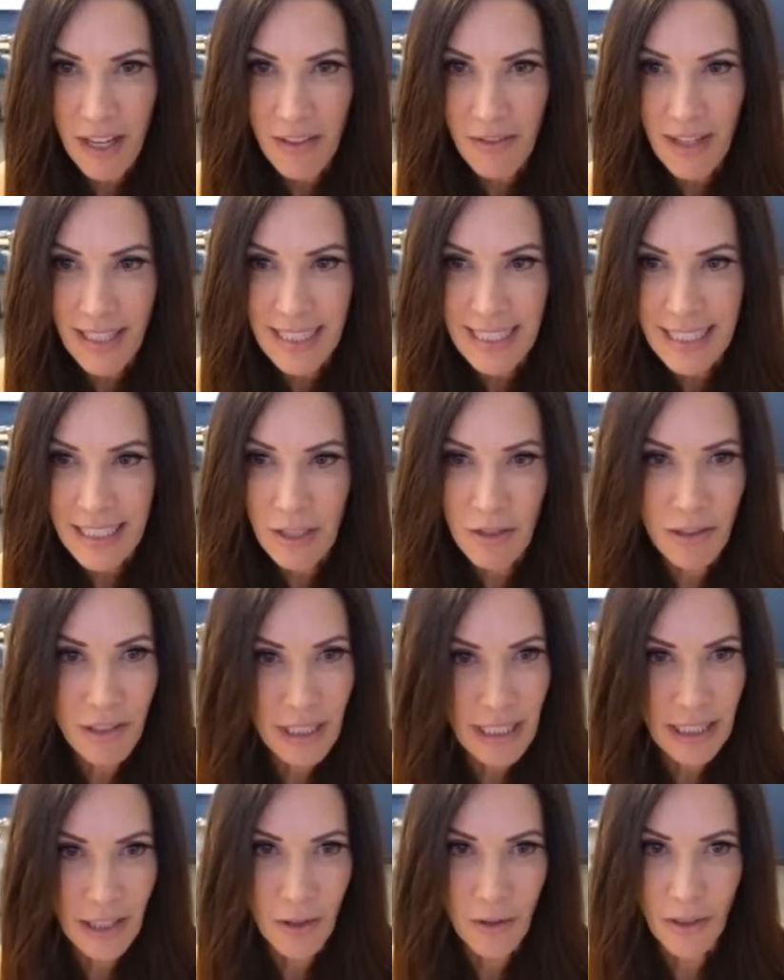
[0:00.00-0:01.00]
and then
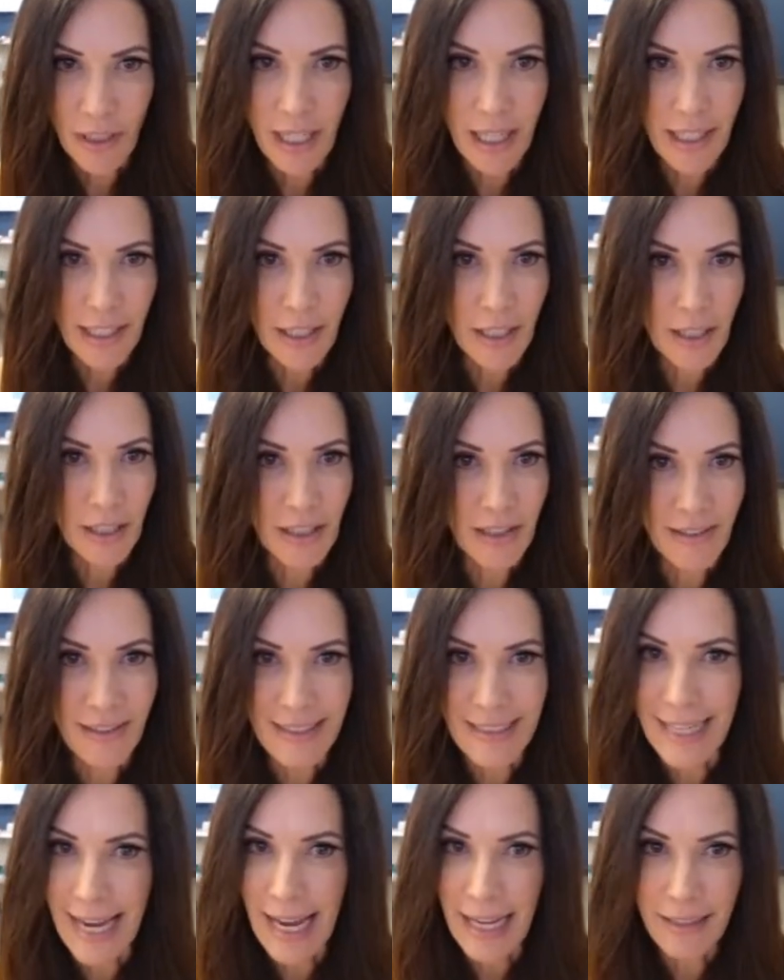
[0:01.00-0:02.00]
suddenly look like you
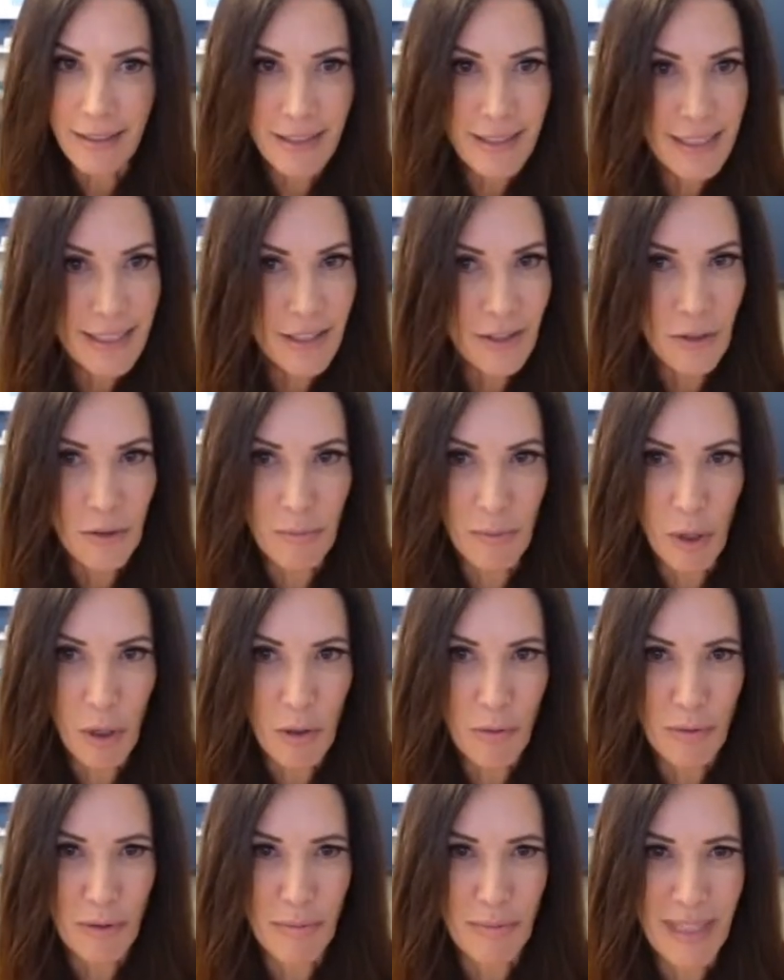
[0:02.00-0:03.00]
can dance, do
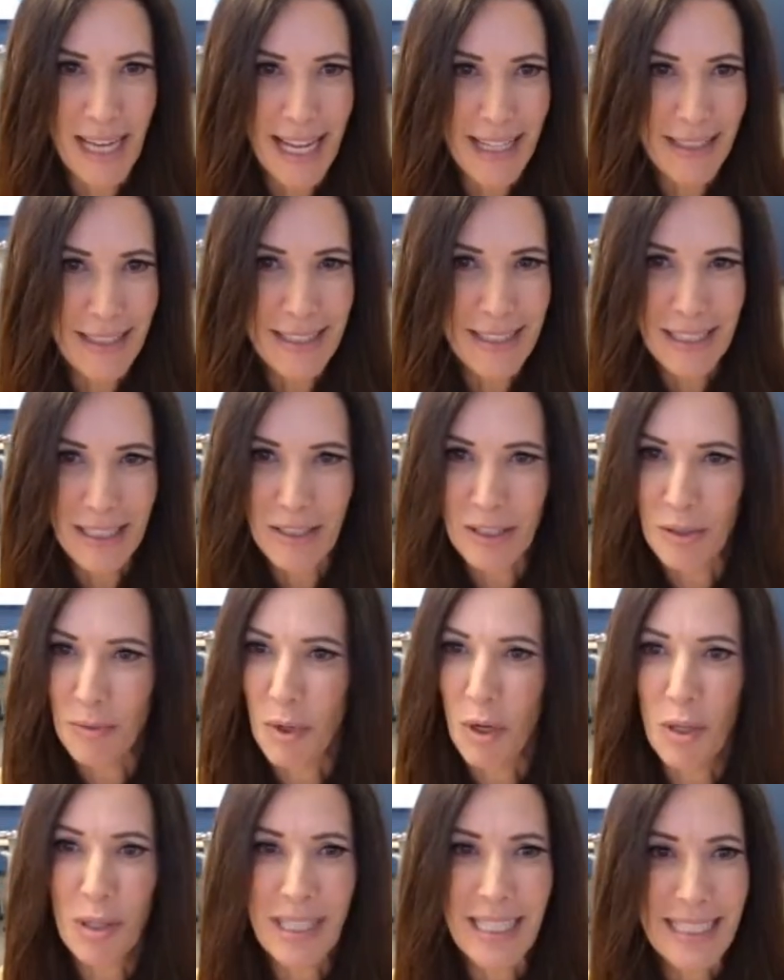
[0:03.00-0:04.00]
ballroom dancing,
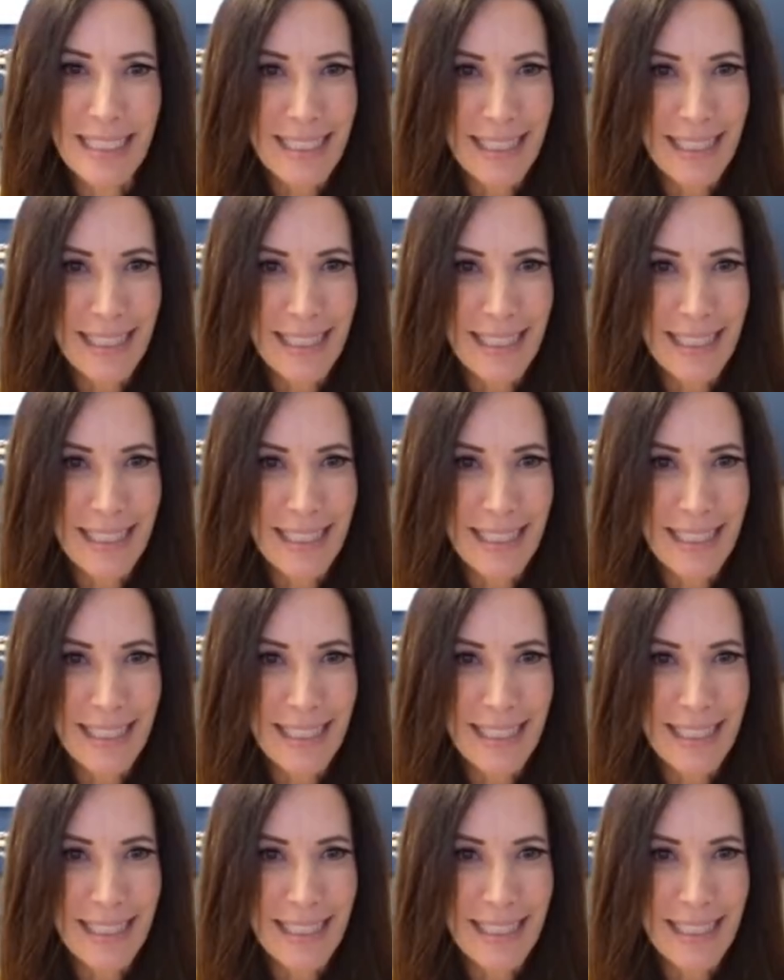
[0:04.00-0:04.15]
do all